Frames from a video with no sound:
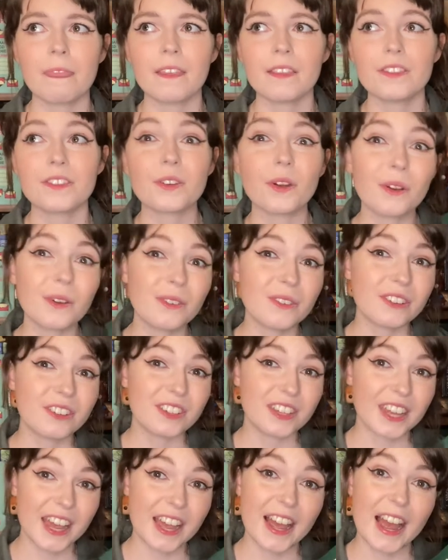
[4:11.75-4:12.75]
don't
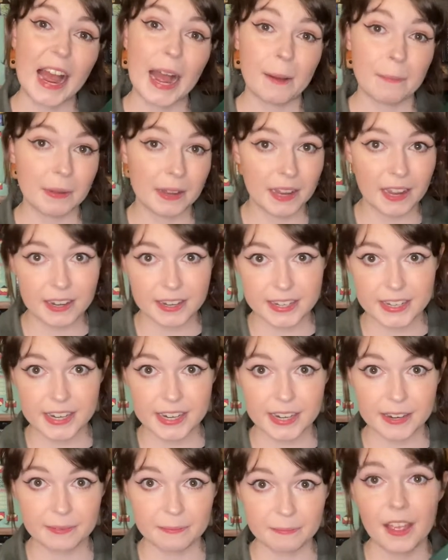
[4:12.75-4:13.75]
get a happy
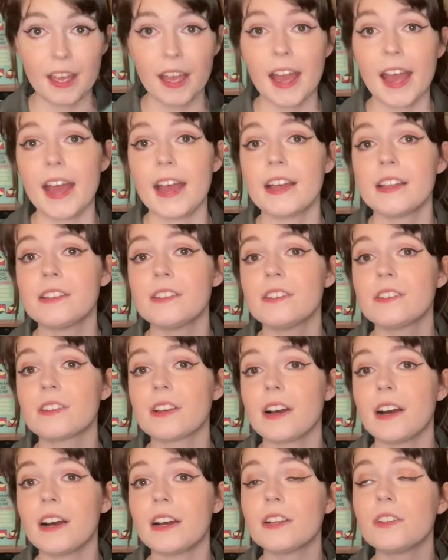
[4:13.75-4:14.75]
ending. And
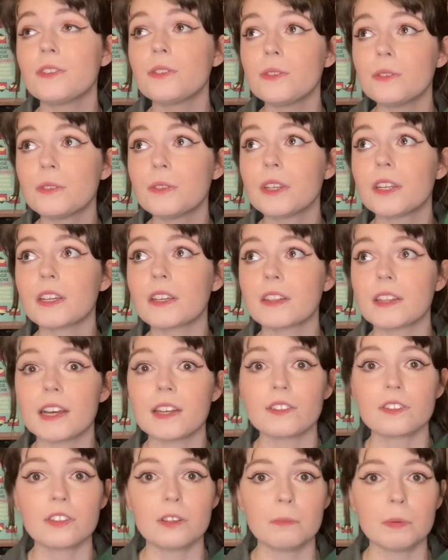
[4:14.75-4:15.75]
I do think
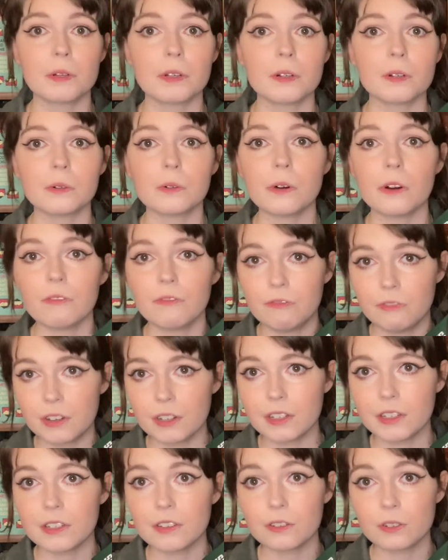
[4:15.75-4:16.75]
that's typical of
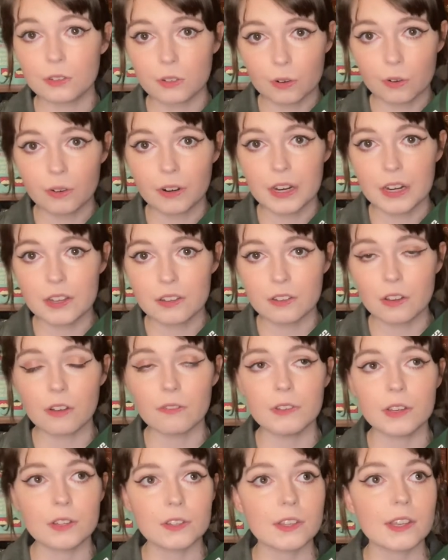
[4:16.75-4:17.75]
villain stories.
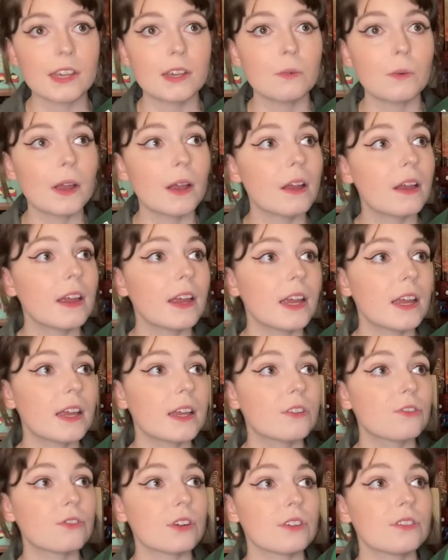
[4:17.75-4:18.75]
Obviously, we're
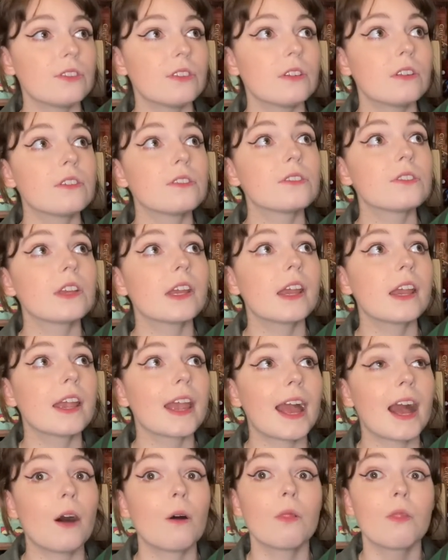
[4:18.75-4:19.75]
interested in seeing
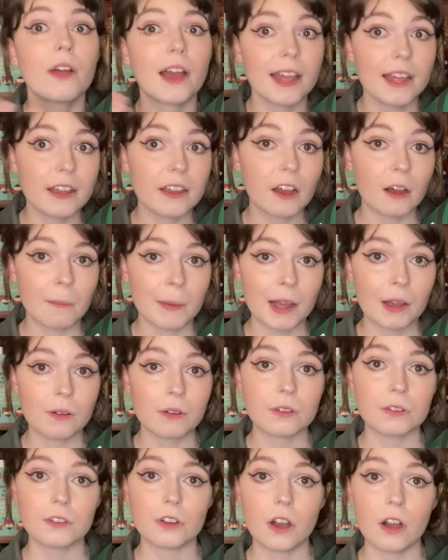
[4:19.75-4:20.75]
how they come out
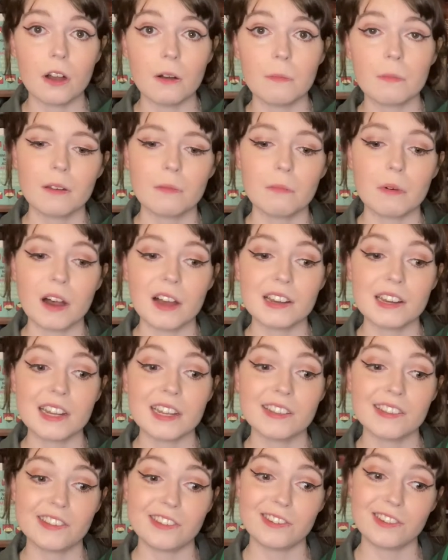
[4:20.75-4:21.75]
on top, but
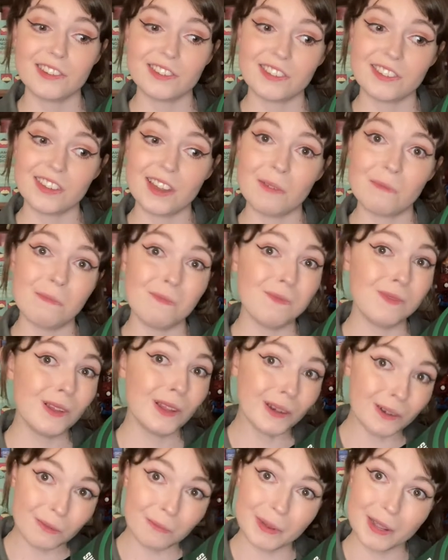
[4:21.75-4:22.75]
it's just a
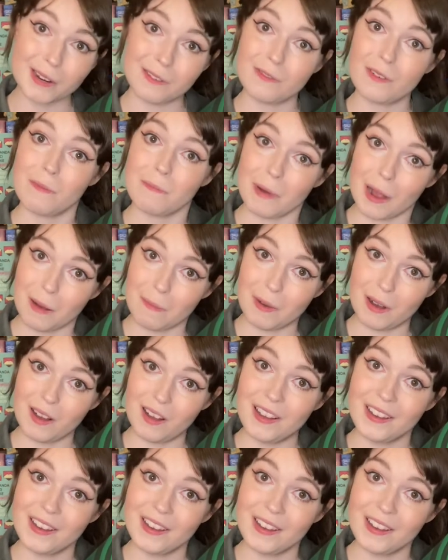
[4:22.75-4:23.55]
little bit of a bummer,